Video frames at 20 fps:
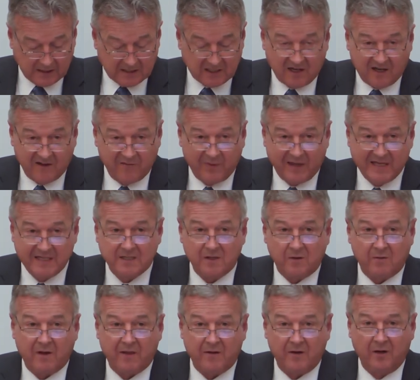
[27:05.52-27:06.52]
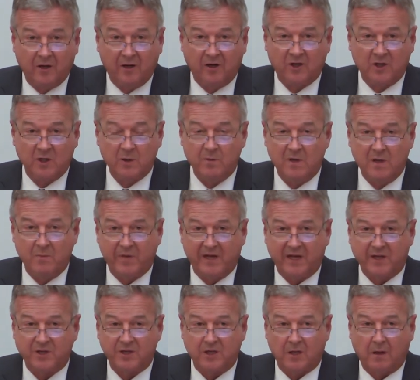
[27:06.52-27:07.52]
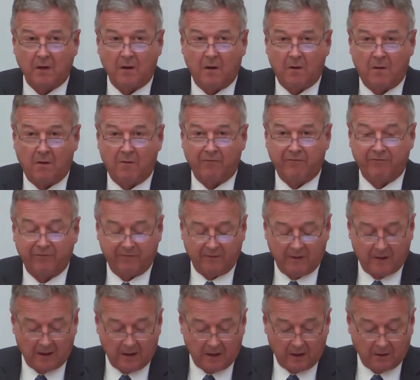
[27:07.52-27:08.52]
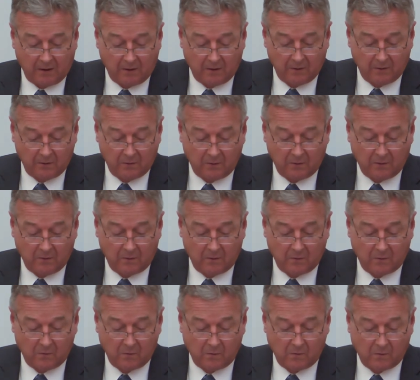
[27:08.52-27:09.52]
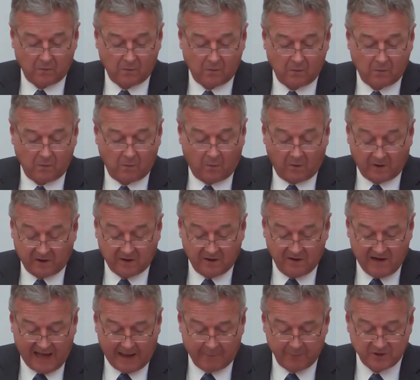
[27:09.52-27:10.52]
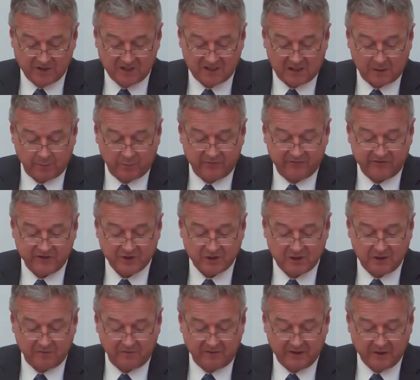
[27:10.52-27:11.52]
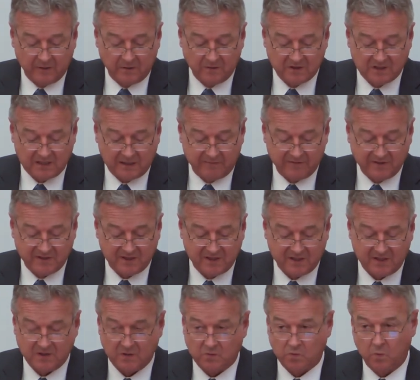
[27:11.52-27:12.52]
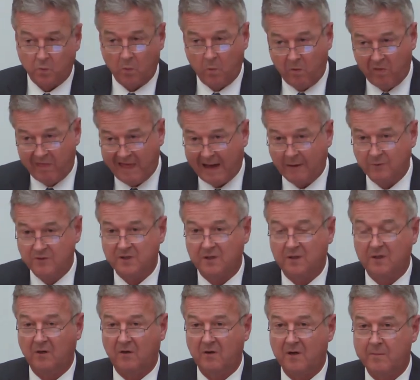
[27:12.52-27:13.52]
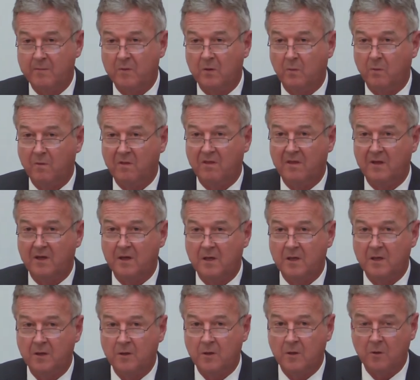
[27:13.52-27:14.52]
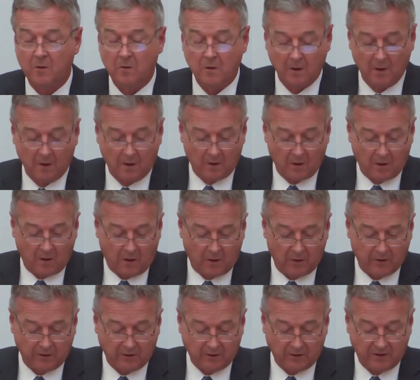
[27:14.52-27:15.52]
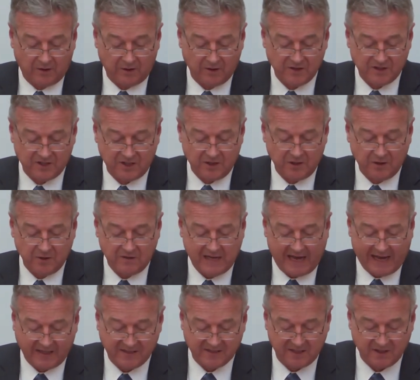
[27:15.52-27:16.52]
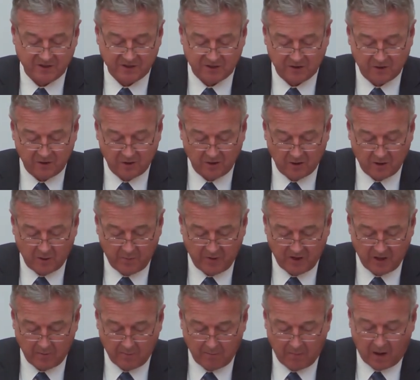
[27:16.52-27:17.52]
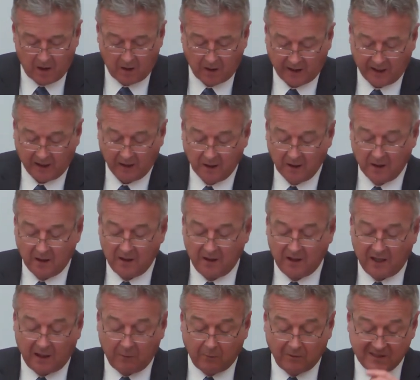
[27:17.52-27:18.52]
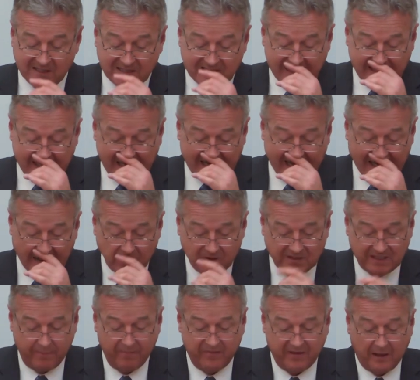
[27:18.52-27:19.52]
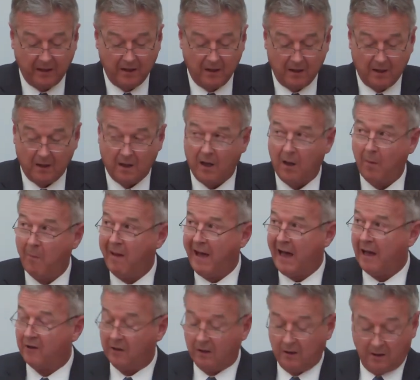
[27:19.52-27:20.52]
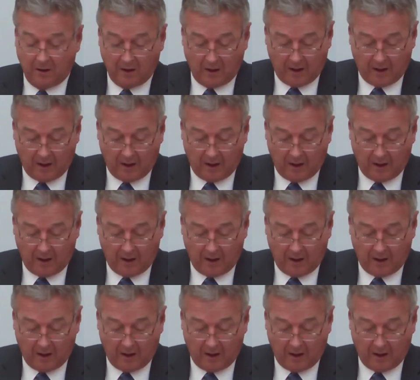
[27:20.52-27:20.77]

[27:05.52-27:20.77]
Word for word: So I've painted rather a gloomy picture of what could happen to the provision of legal services without an agreement with the EU on continued access to the European market. I want to say now something about